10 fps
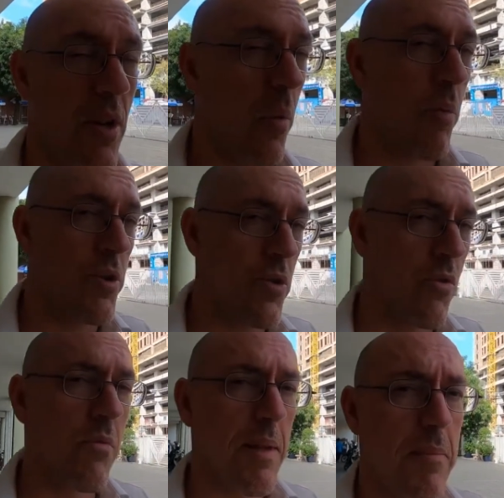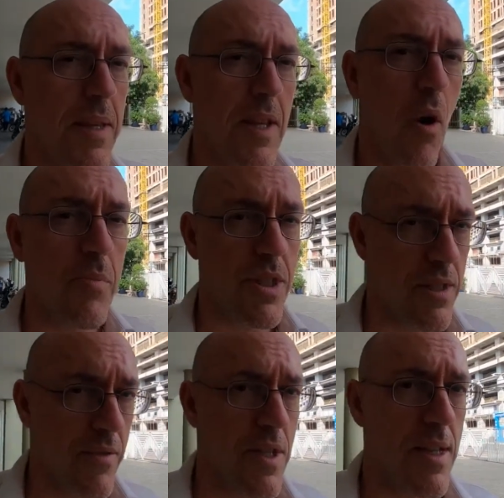So what would normally be the
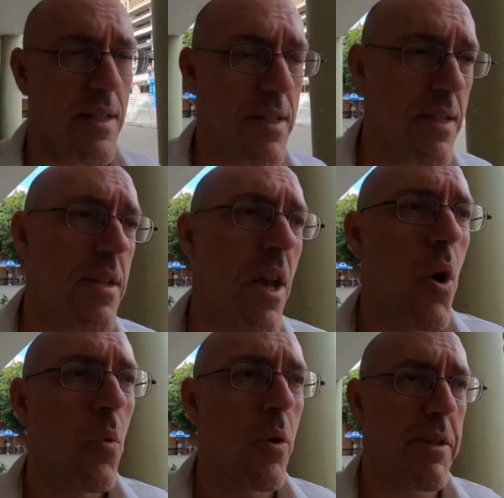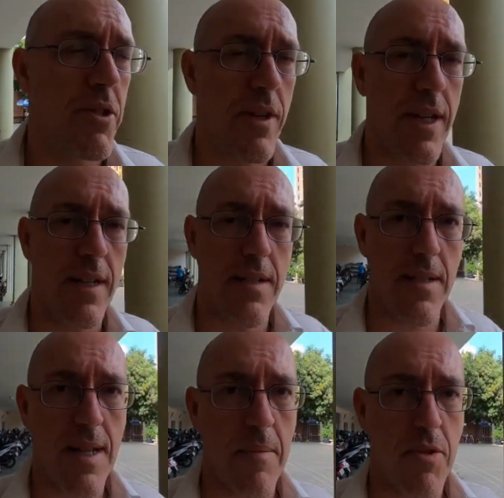object of the sentence would be treated as
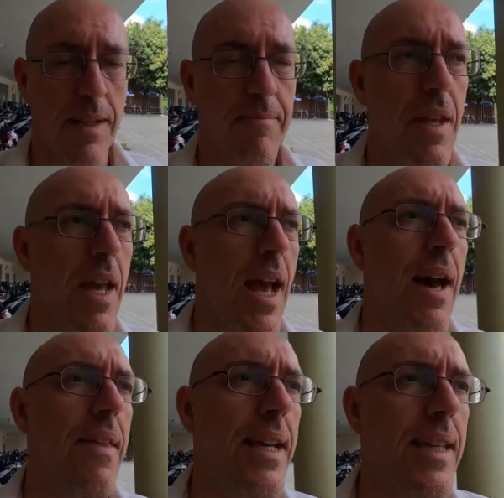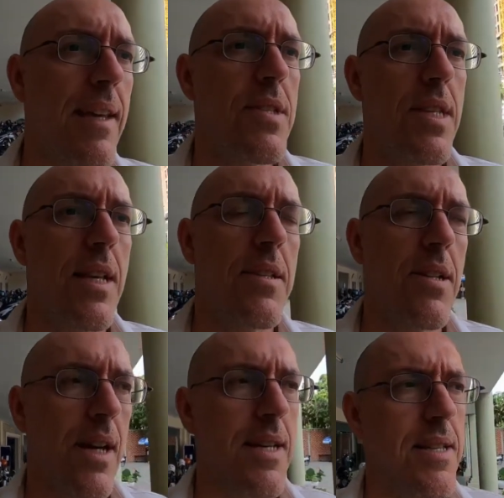the subject. And that gives the
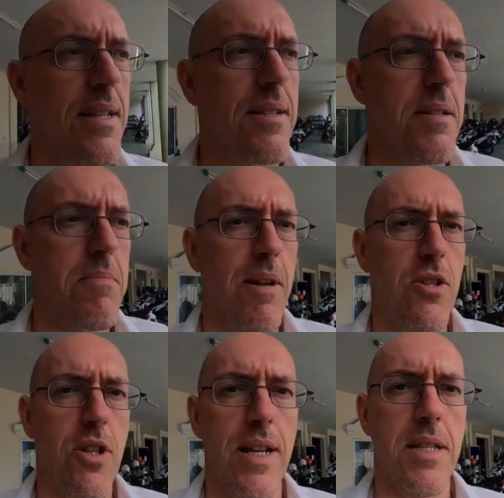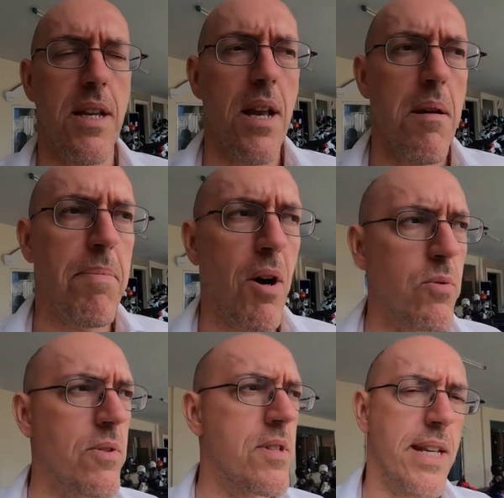entire sentence much less
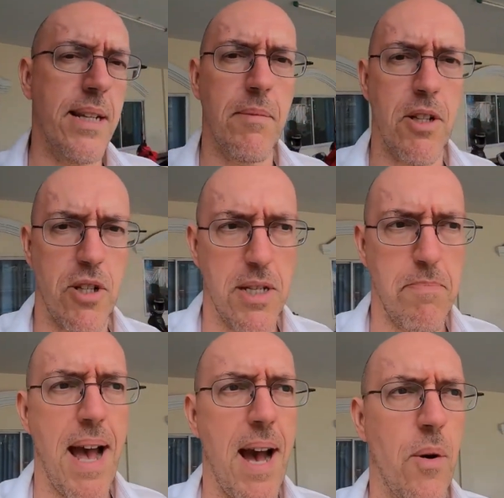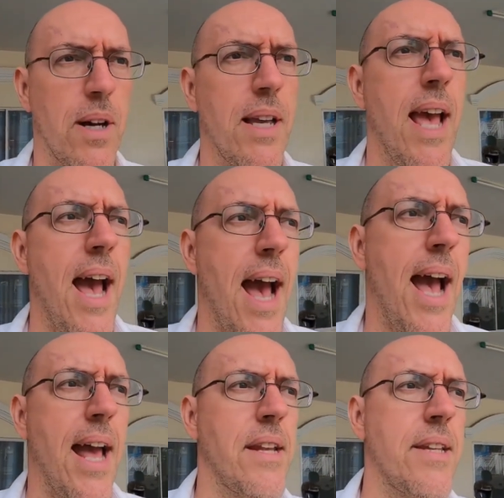potency and much less power,
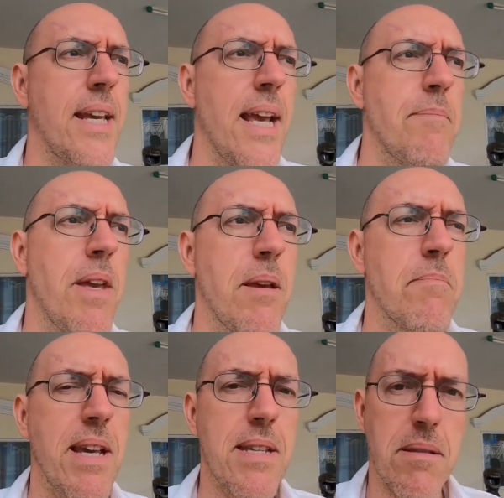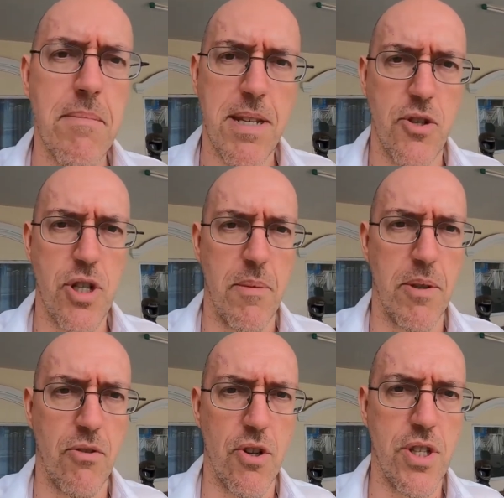and it makes the message come
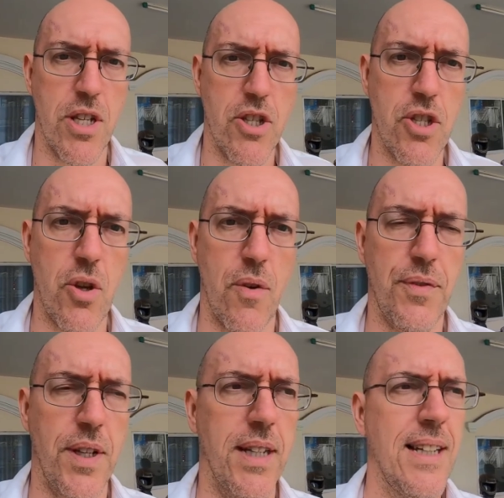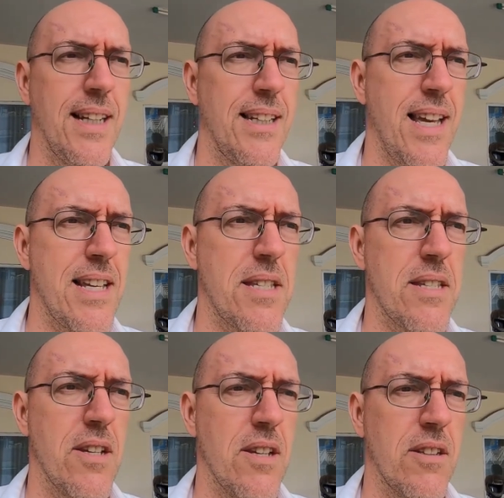across in a softer,
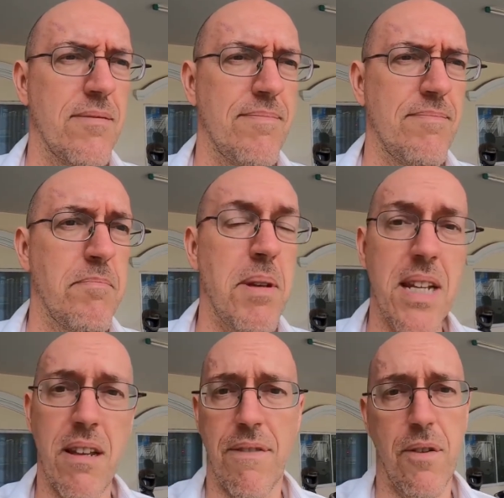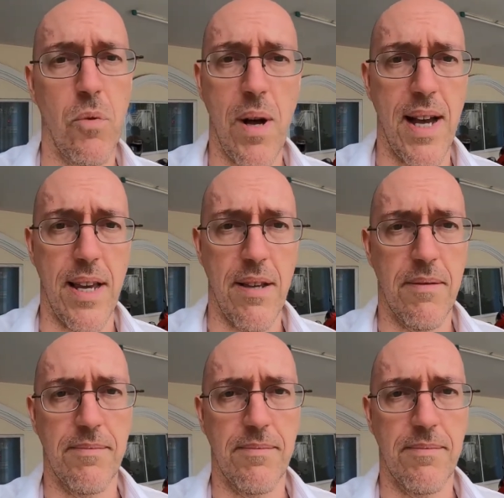less meaningful way.